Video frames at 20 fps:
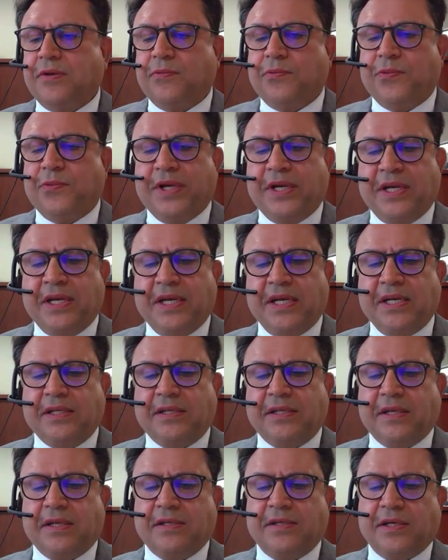we need
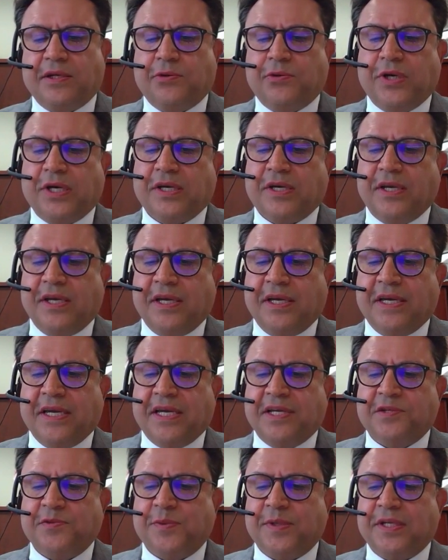the quick
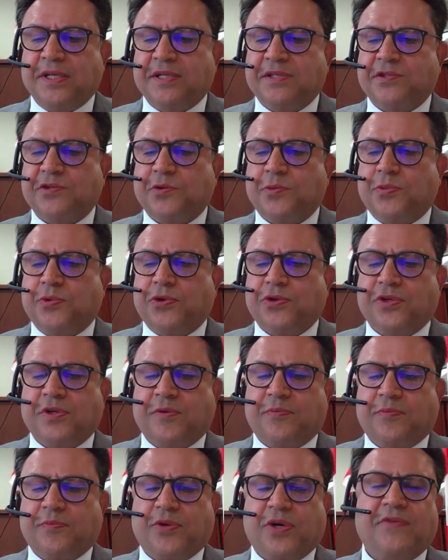engagement and support
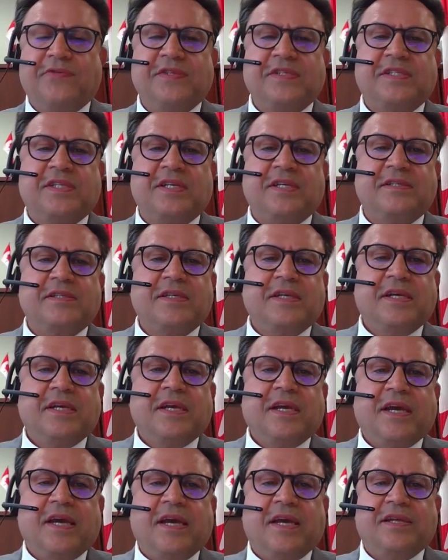of provinces
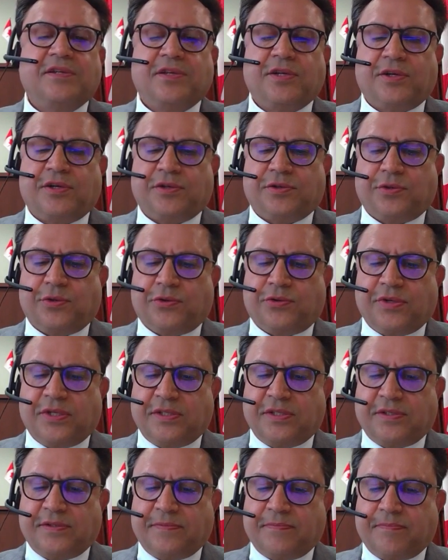and
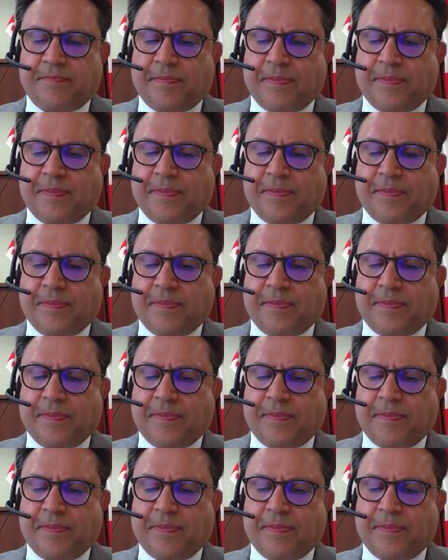territories.